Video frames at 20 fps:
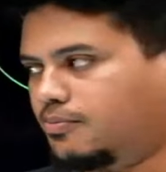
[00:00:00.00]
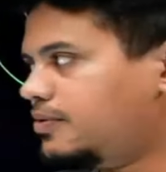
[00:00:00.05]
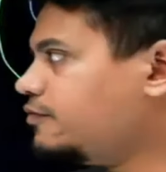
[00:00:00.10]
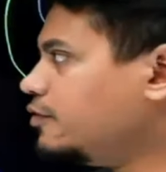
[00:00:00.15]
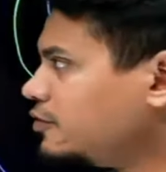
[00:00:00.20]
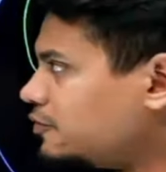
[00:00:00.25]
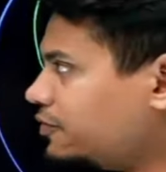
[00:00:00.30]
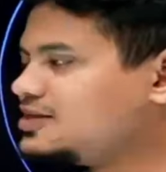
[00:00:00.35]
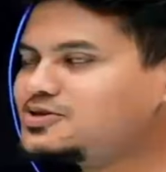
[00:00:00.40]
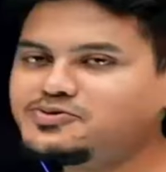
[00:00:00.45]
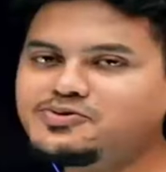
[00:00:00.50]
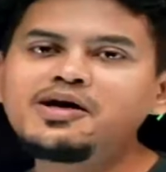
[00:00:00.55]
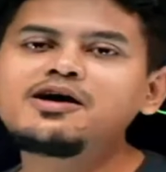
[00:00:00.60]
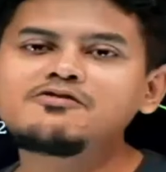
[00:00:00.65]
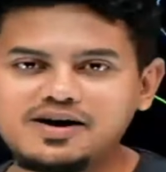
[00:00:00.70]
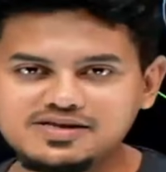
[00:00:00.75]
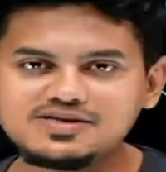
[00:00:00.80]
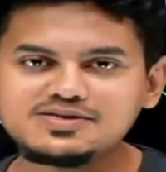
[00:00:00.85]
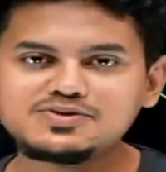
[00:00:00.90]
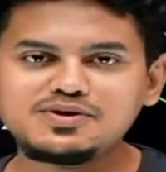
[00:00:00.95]
Before going
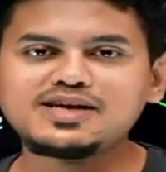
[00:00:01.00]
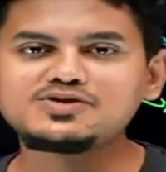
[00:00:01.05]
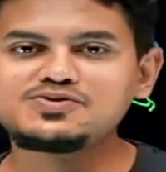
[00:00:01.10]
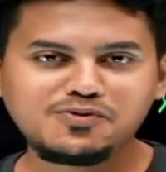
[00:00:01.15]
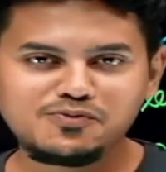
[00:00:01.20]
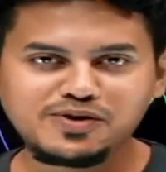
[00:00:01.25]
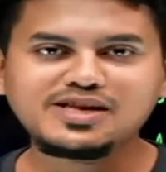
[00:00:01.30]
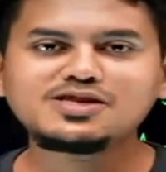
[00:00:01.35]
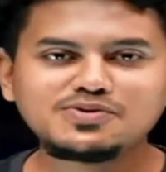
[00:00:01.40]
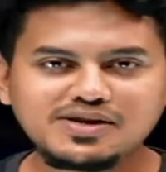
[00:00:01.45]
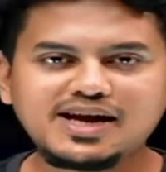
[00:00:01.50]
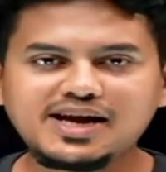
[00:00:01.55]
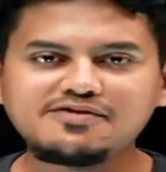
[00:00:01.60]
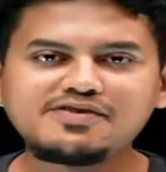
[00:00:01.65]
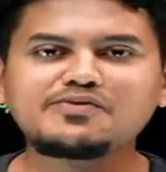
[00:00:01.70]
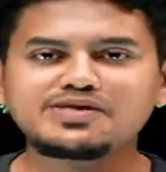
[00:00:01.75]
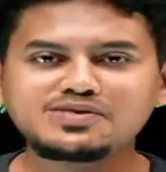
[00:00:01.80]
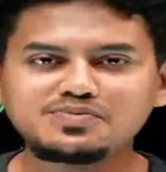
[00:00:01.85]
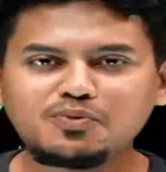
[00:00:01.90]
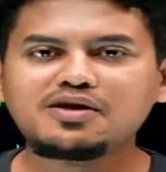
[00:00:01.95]
to Pajan's rule, actually we need to
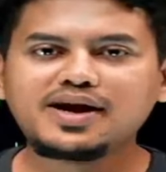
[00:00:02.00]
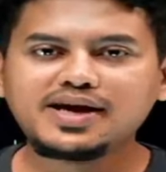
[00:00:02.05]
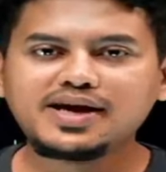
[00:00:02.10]
clarify what is